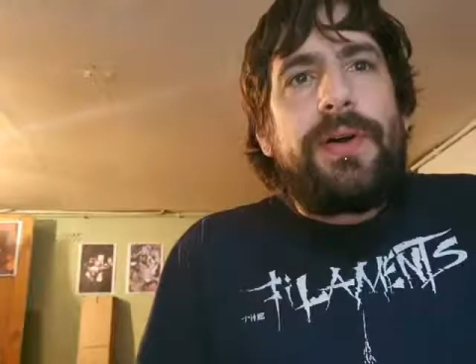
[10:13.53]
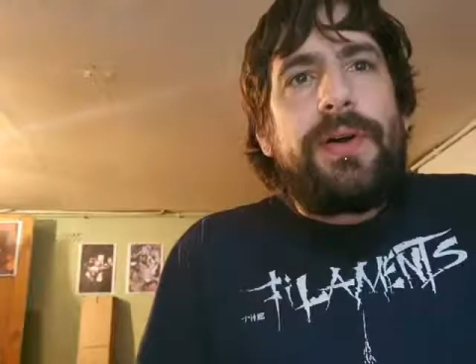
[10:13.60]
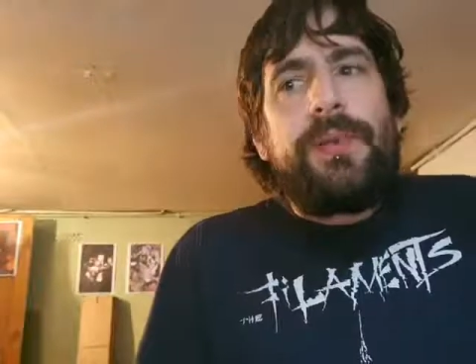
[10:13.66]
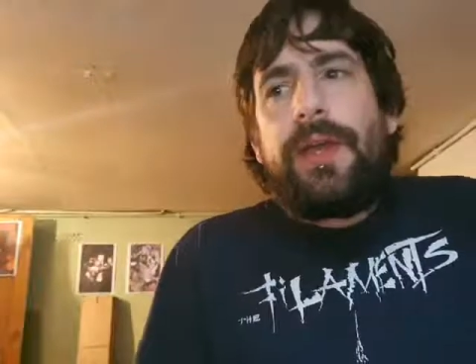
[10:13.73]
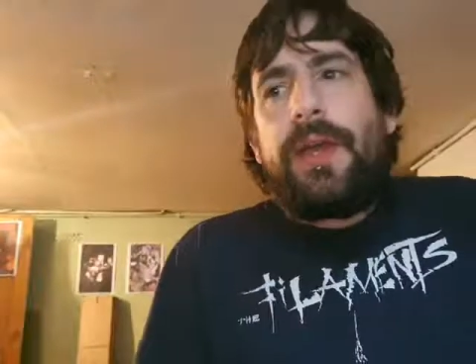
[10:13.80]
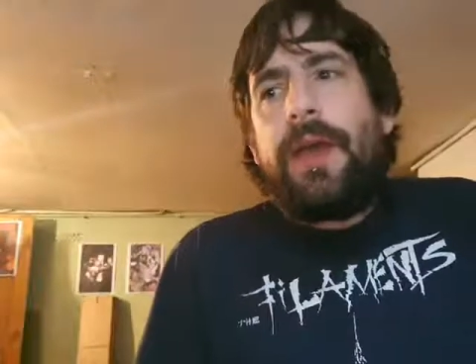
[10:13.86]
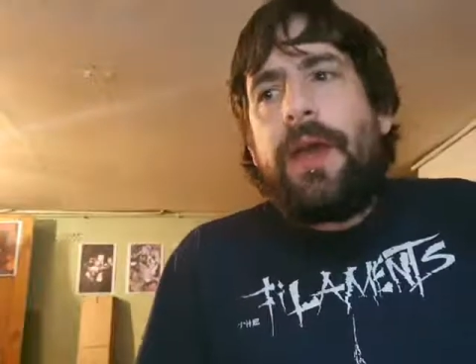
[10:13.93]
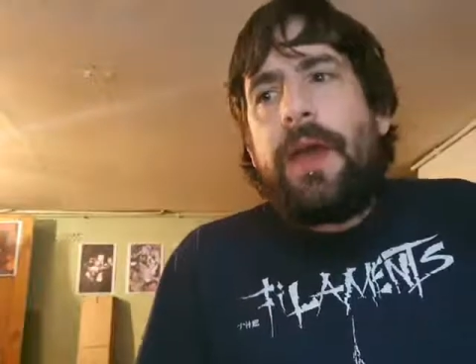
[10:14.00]

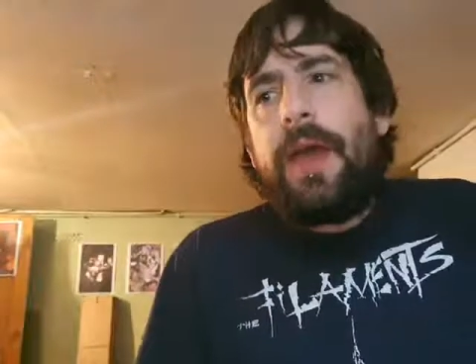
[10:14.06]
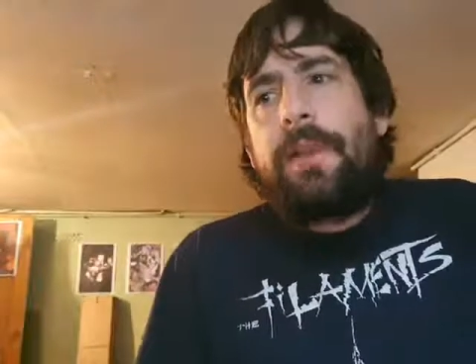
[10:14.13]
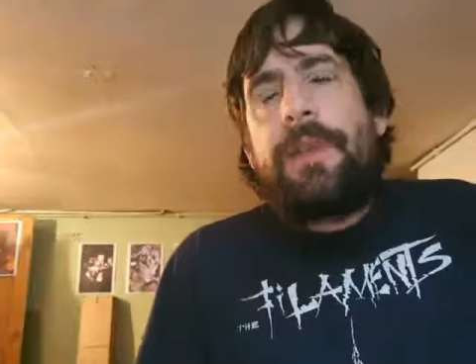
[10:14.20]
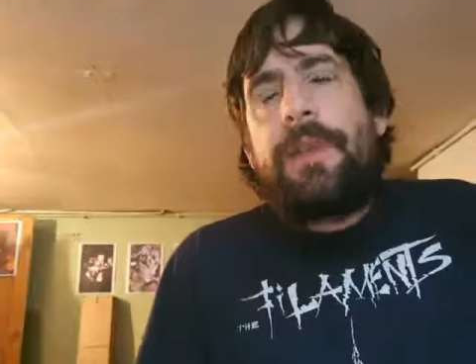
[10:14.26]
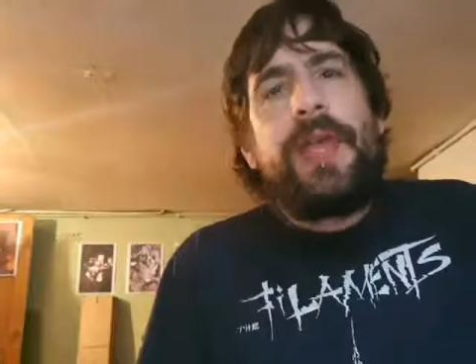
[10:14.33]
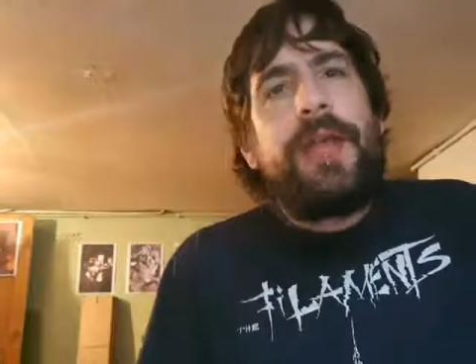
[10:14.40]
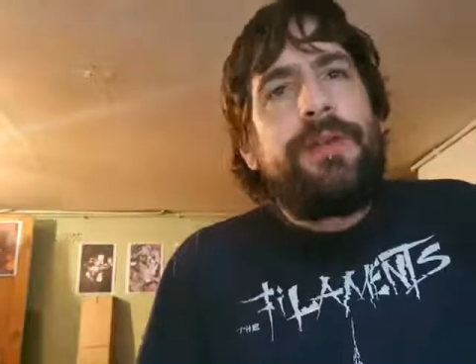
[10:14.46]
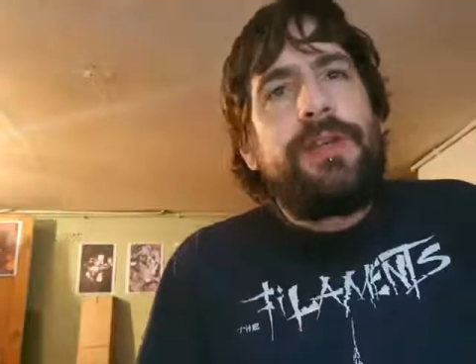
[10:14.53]
by
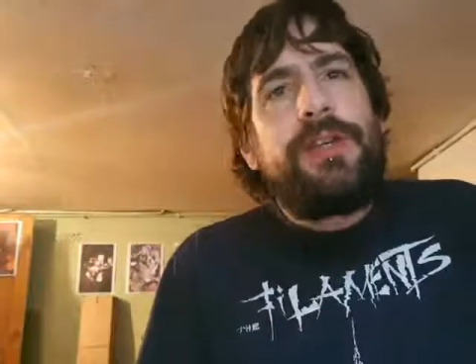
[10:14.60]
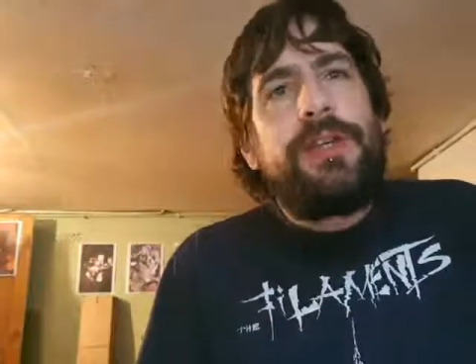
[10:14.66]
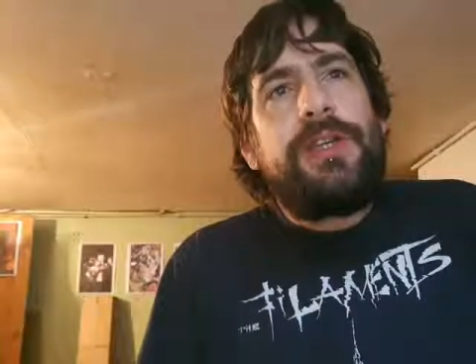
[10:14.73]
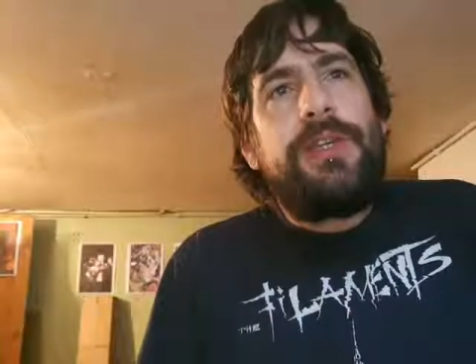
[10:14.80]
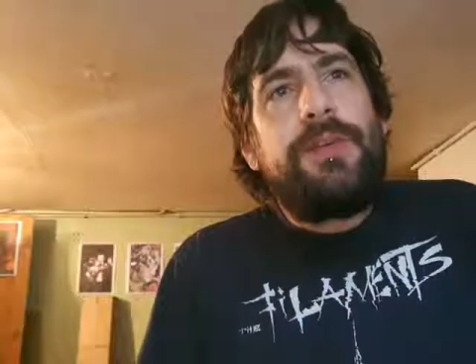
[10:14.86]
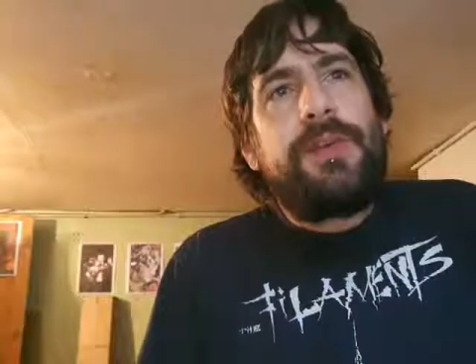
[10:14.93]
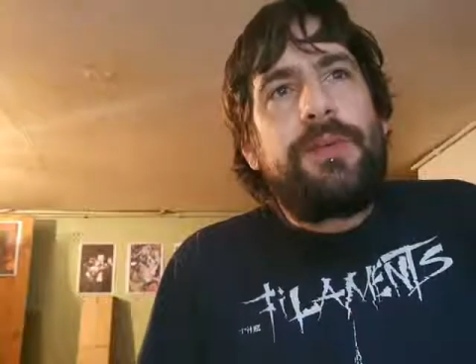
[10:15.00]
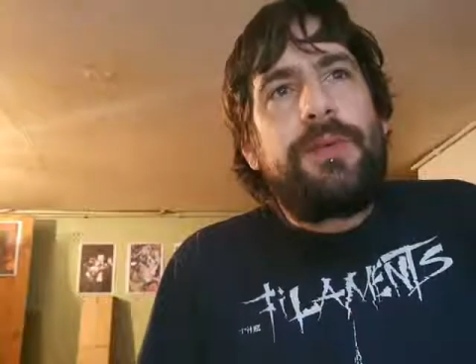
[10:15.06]
appearing to
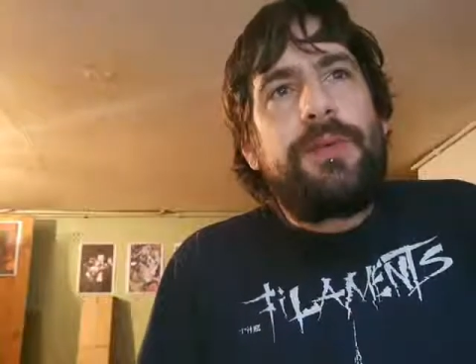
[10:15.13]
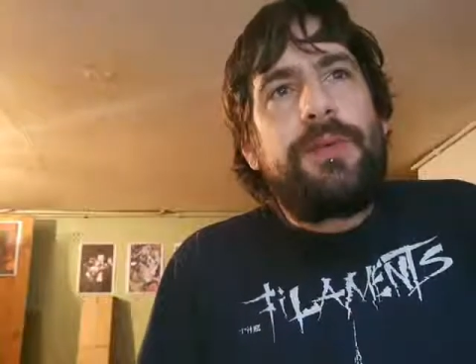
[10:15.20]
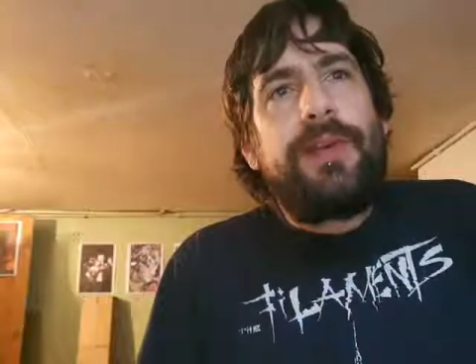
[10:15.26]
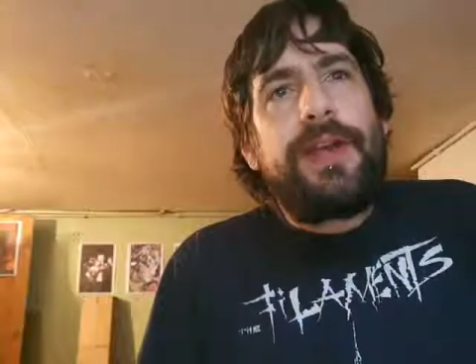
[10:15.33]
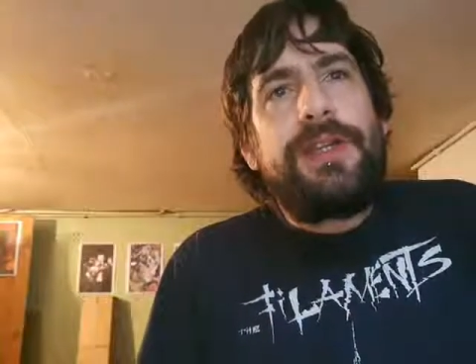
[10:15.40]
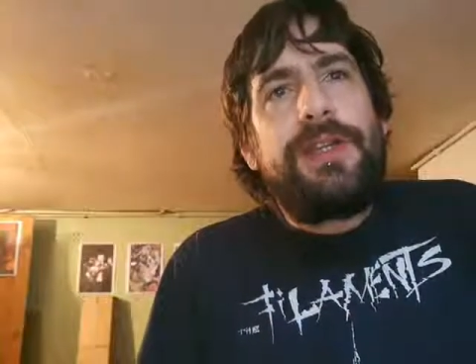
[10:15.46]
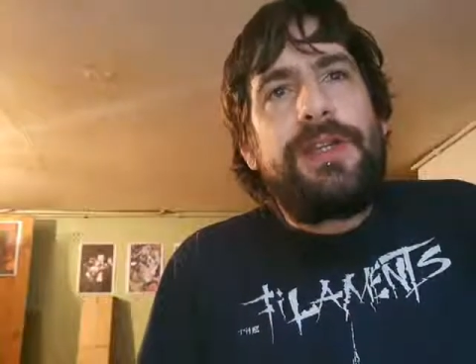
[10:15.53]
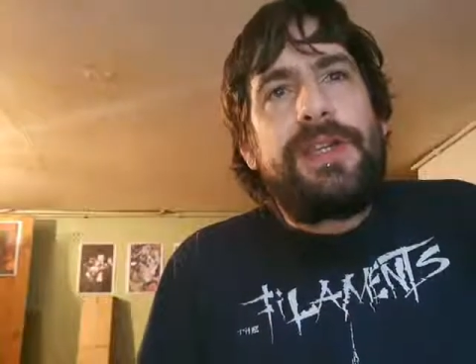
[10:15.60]
use up your
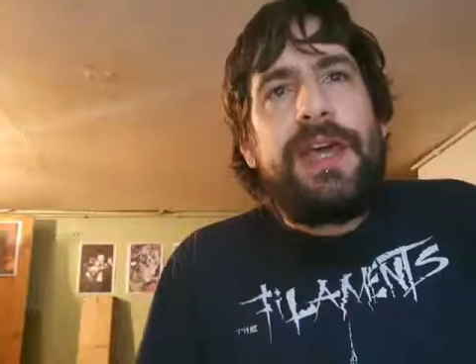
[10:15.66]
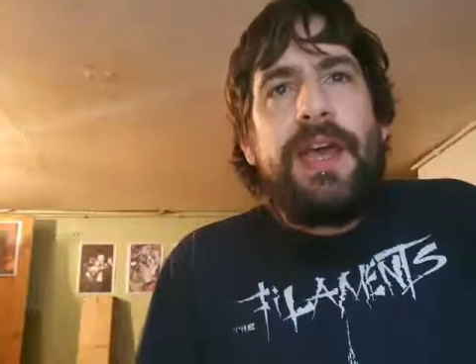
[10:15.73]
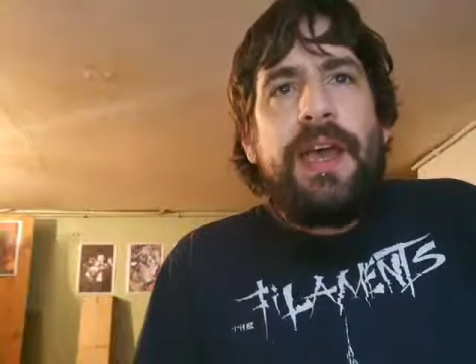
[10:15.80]
actions,